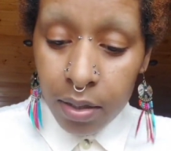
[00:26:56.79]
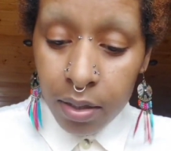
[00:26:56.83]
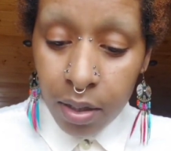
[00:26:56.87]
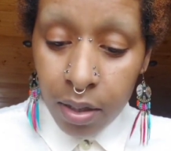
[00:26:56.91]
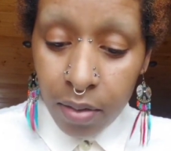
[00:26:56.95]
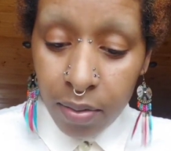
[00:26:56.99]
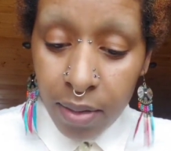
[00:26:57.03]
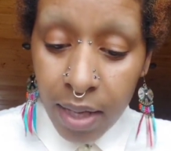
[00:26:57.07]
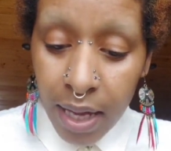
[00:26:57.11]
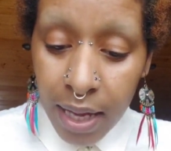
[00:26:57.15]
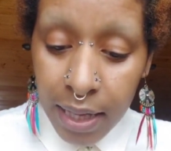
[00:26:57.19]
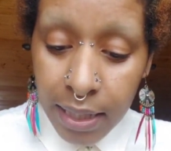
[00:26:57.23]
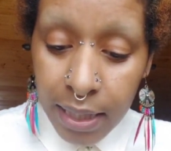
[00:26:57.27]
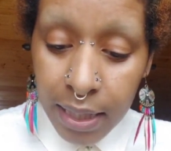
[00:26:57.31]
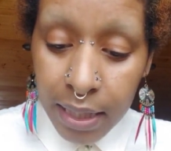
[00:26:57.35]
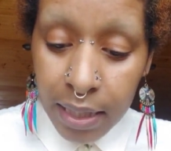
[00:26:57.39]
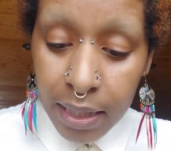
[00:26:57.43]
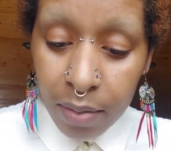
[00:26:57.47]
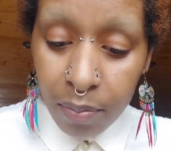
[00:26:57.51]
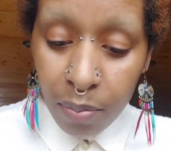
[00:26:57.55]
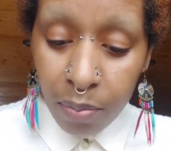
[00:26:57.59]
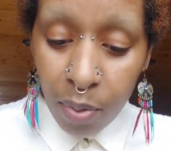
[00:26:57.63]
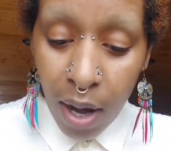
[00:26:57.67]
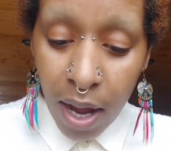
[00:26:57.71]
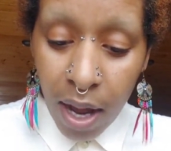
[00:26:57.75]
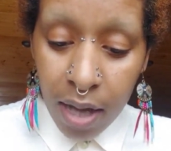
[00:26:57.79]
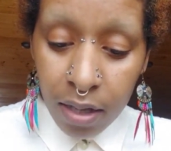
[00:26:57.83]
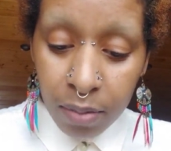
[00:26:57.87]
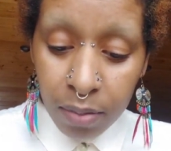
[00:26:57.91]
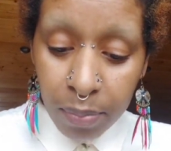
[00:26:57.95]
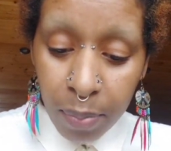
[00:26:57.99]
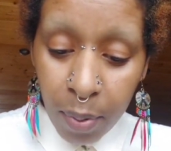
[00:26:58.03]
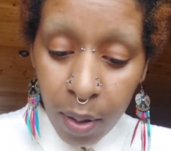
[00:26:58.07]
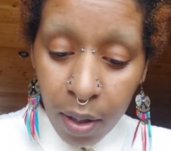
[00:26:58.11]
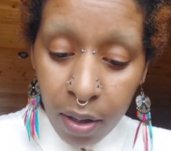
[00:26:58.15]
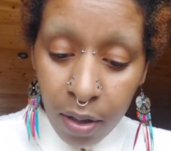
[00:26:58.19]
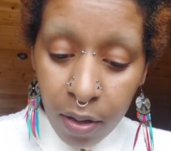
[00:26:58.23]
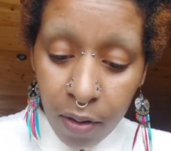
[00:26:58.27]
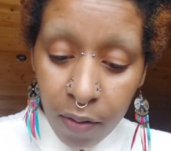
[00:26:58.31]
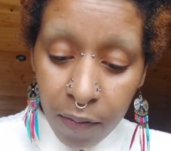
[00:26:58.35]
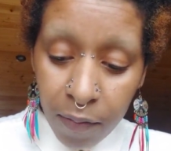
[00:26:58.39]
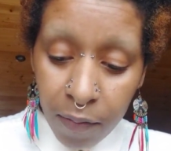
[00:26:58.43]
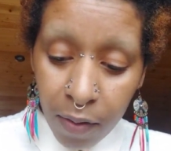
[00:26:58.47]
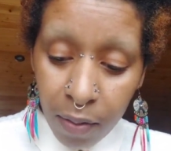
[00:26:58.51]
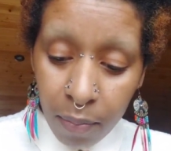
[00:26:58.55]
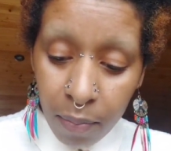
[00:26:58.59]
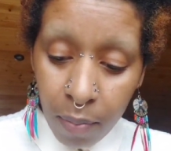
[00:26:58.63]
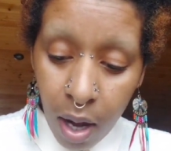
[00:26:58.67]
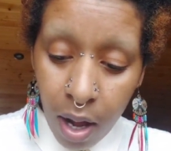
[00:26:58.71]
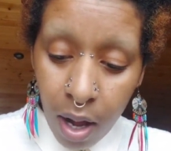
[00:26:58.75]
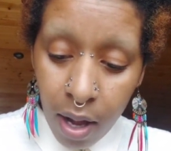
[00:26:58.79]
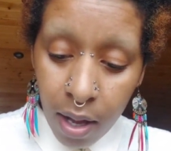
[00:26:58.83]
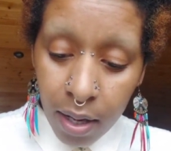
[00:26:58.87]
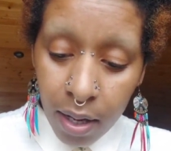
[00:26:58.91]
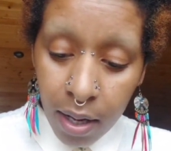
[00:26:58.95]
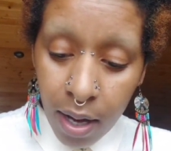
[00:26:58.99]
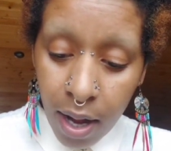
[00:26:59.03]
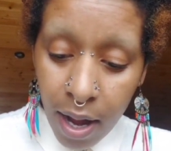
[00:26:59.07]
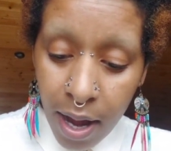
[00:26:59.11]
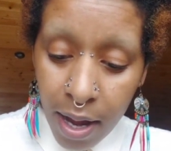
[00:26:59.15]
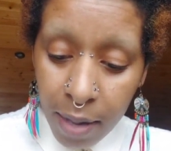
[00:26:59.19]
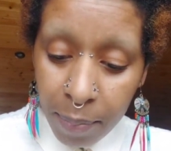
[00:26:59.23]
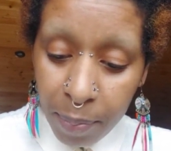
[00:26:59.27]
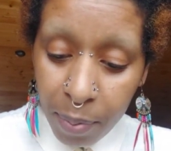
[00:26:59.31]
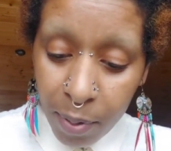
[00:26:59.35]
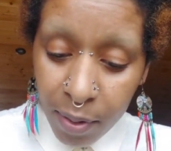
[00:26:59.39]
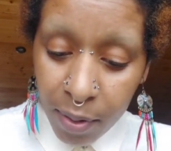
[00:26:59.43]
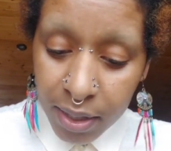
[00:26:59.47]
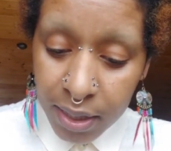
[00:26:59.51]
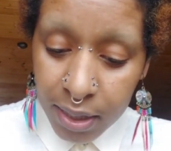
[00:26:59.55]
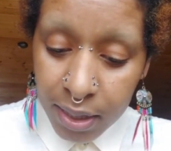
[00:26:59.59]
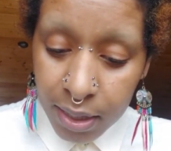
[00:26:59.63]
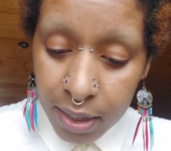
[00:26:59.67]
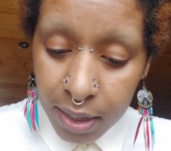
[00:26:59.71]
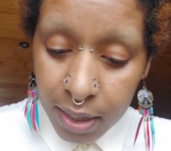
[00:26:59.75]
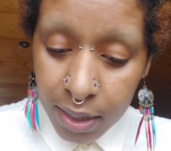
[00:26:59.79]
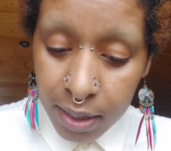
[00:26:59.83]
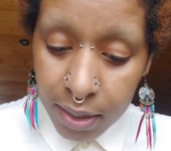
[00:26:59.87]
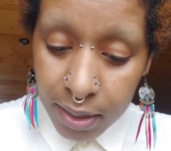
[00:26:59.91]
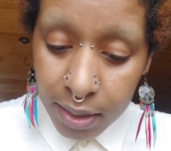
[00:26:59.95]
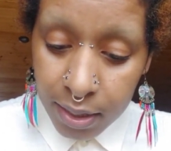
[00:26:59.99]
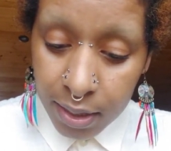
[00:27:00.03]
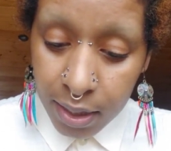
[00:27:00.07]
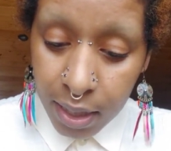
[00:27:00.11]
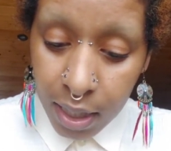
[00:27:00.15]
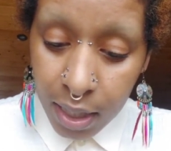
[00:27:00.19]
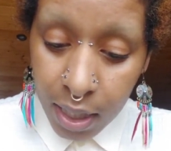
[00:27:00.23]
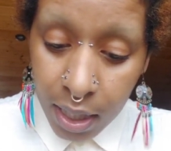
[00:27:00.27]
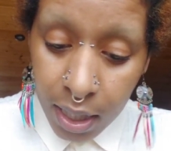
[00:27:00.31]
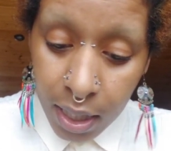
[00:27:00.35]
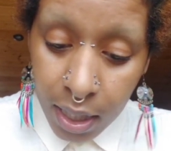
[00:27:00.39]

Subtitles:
Located in Brattleboro, Vermont, High Priestess